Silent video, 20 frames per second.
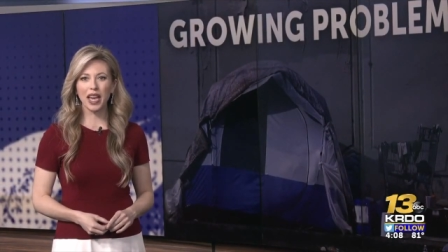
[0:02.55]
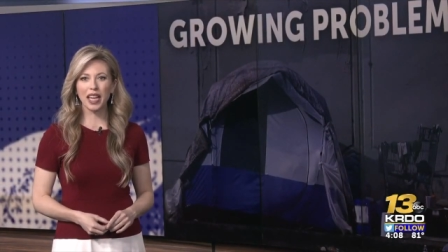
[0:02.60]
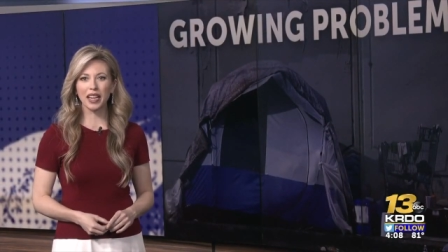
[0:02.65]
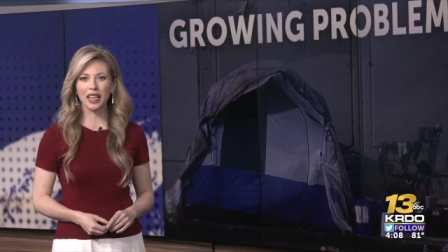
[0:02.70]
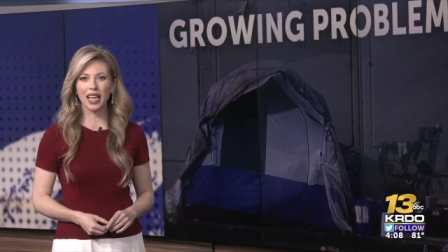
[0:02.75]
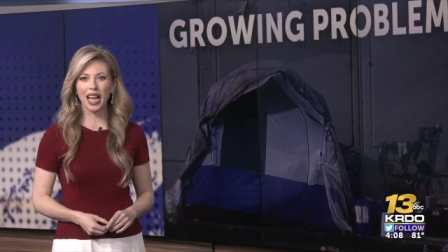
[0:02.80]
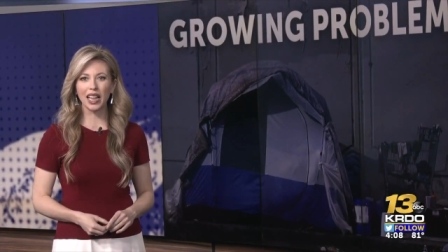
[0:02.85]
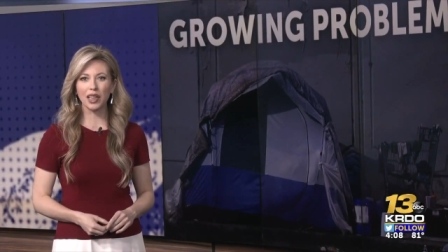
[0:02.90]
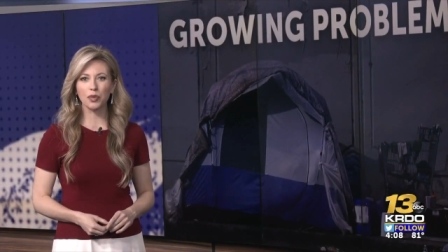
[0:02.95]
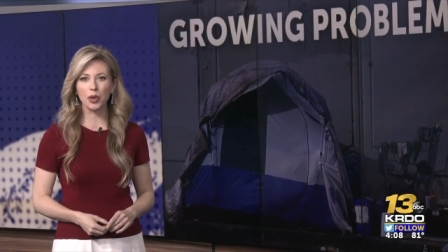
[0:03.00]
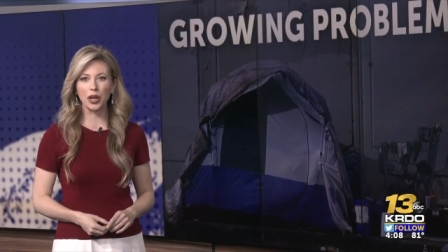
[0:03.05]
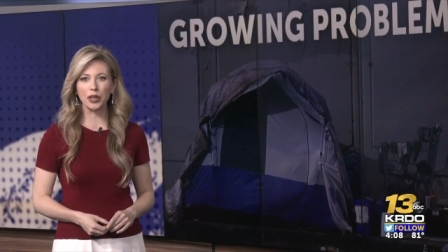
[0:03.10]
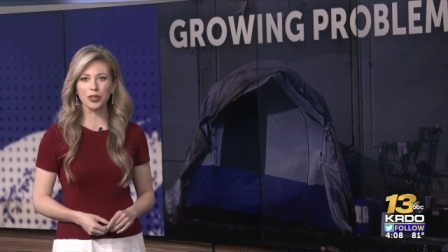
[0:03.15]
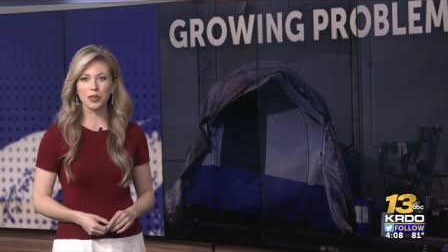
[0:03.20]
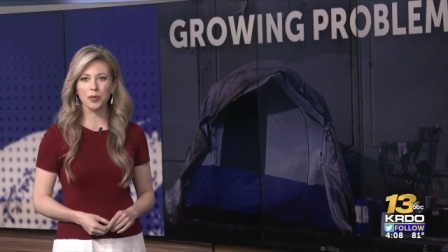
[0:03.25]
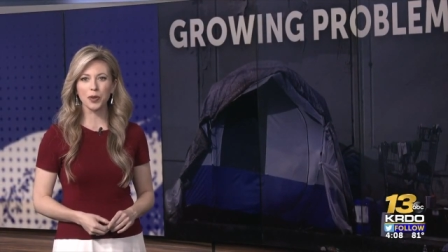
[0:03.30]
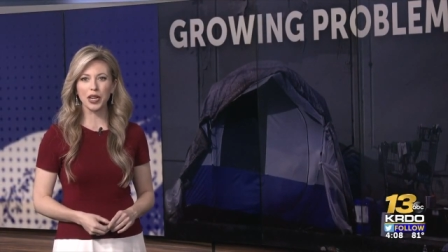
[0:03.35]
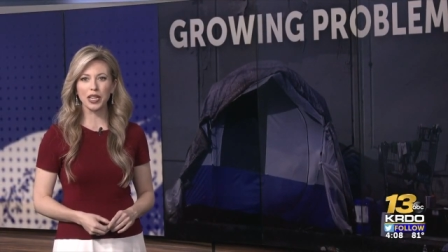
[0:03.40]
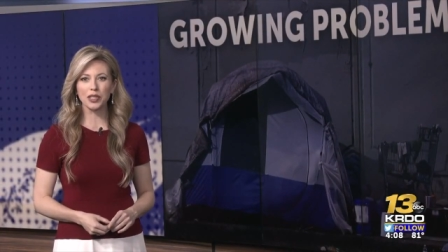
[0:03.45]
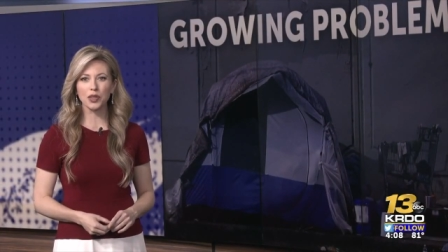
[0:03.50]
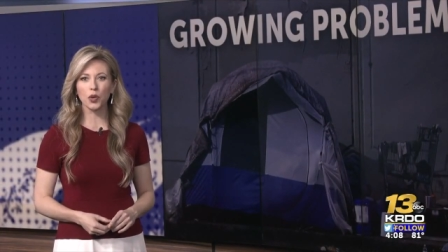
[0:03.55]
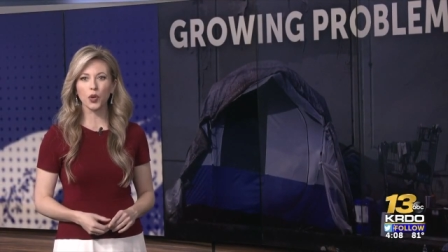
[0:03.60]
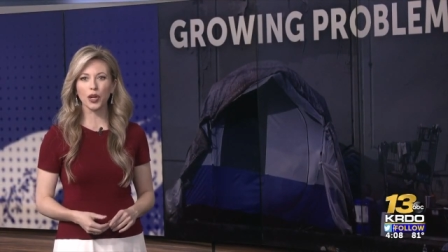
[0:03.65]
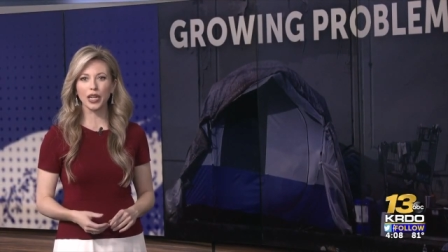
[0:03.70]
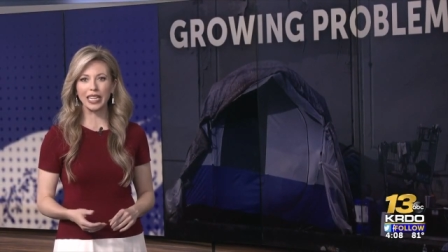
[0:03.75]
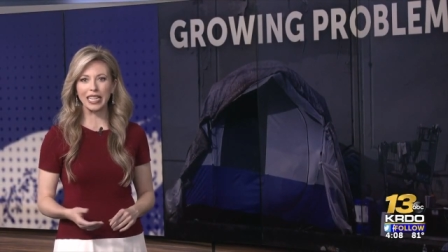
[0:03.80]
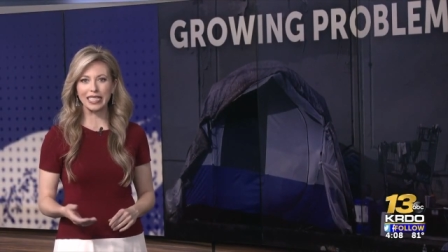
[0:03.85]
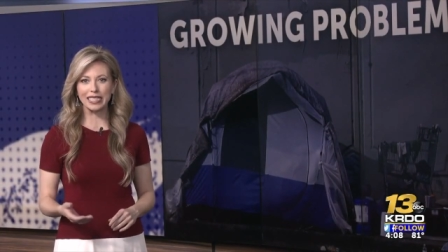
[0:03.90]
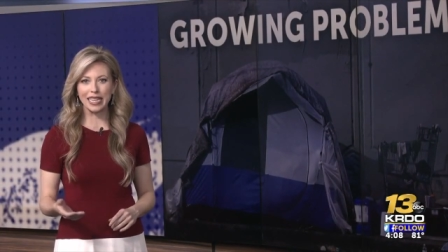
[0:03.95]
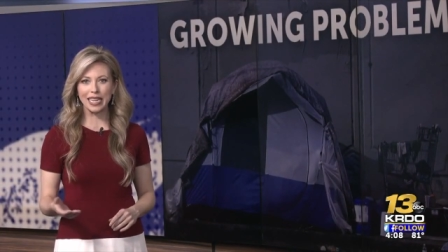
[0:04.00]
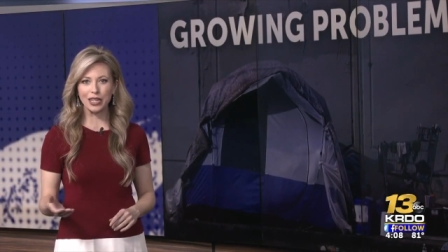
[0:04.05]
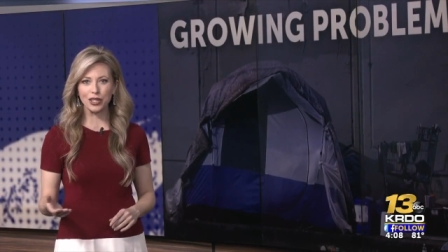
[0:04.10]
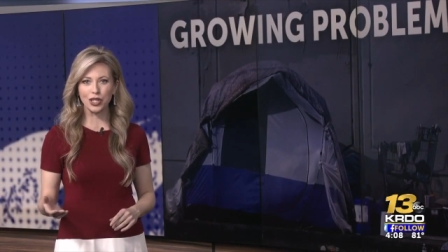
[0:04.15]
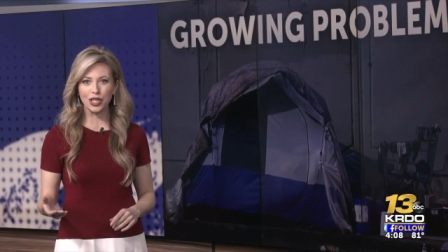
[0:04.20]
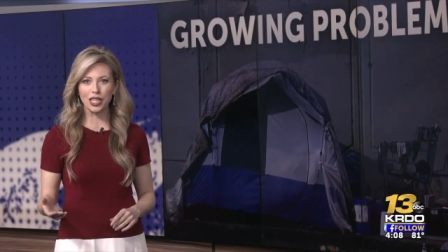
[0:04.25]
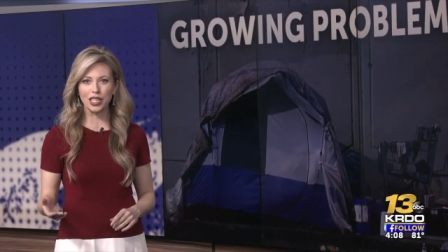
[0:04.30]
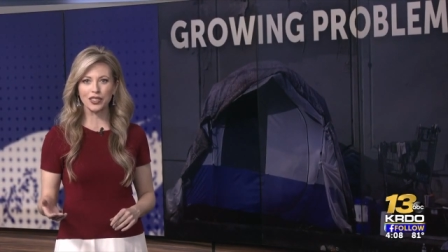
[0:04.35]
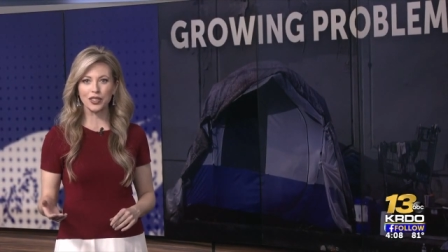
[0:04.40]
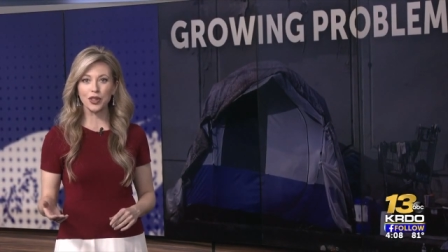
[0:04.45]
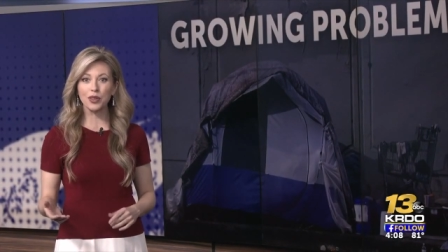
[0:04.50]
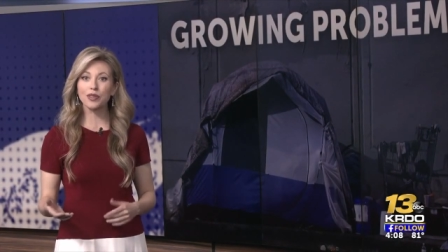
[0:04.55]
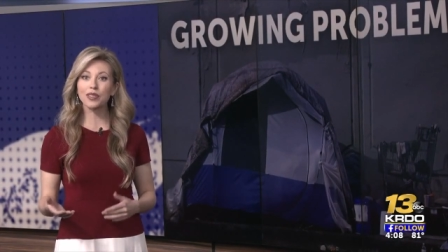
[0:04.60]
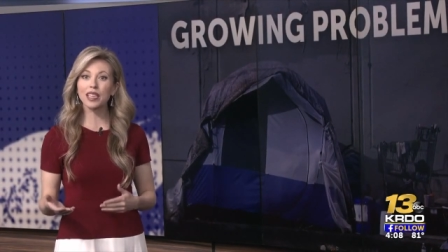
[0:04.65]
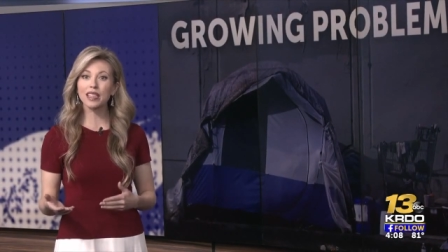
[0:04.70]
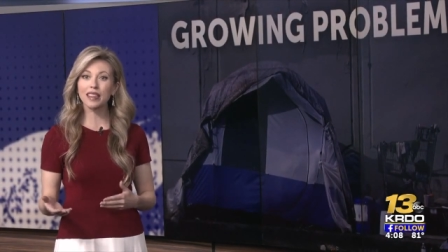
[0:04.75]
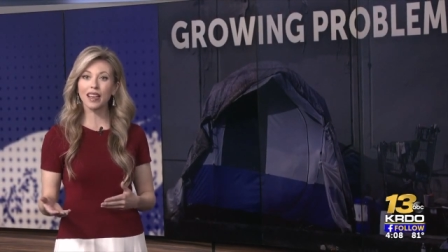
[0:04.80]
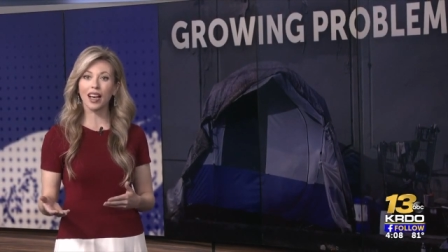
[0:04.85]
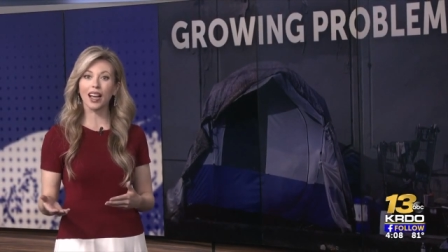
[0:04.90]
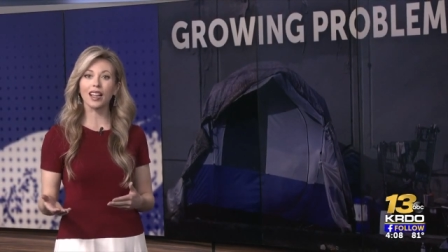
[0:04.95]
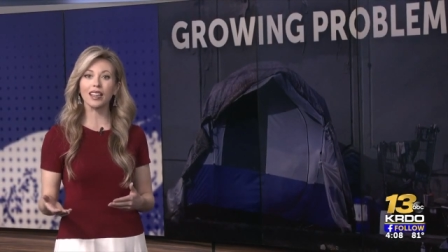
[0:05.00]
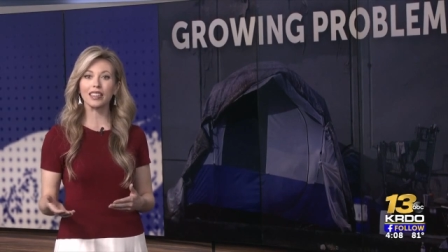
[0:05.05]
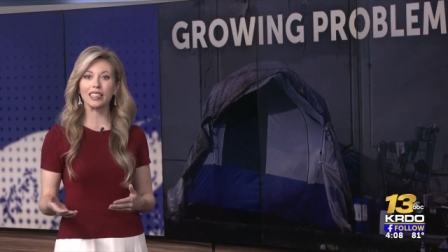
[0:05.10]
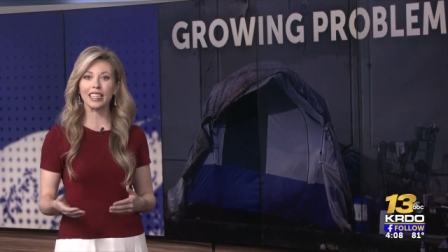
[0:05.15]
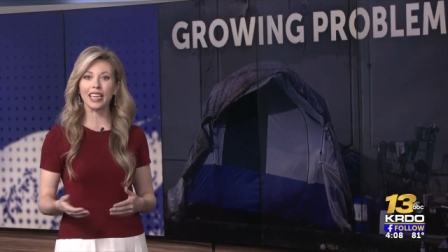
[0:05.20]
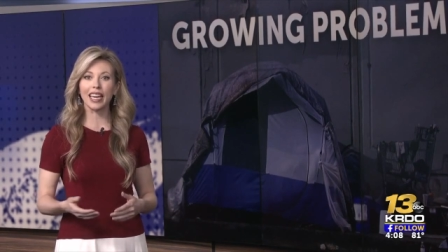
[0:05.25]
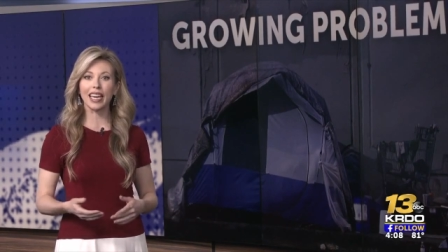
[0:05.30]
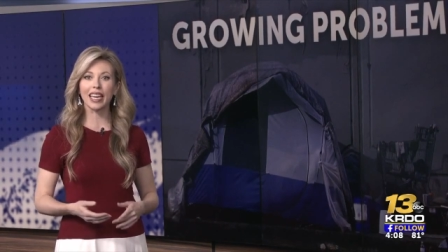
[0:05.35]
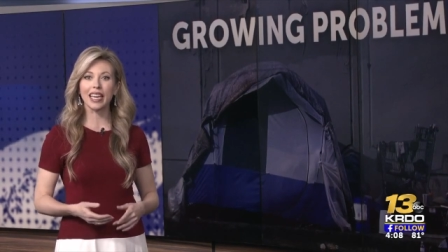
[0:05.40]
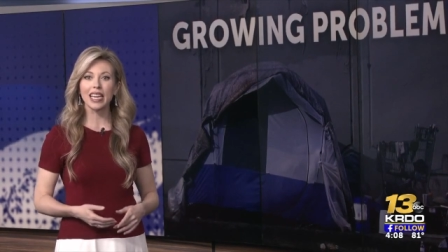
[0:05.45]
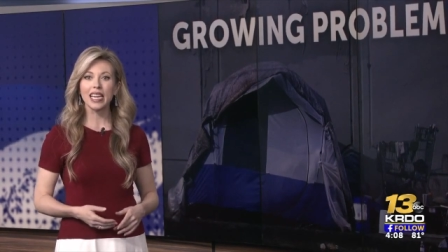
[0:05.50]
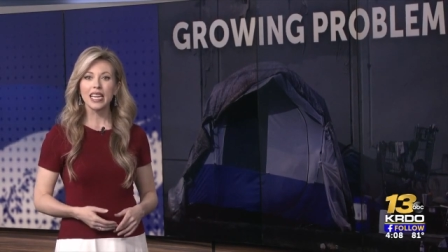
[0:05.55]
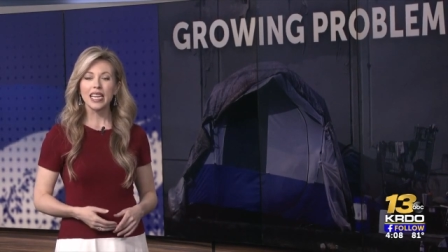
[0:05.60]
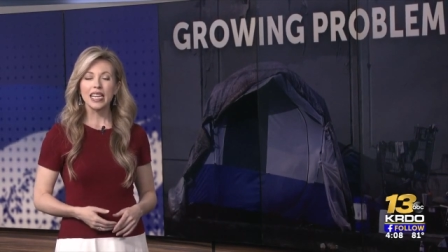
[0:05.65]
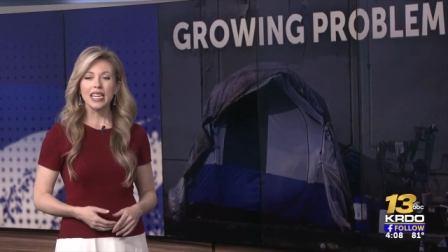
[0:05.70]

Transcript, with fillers: and a Colorado Springs organization is using the holiday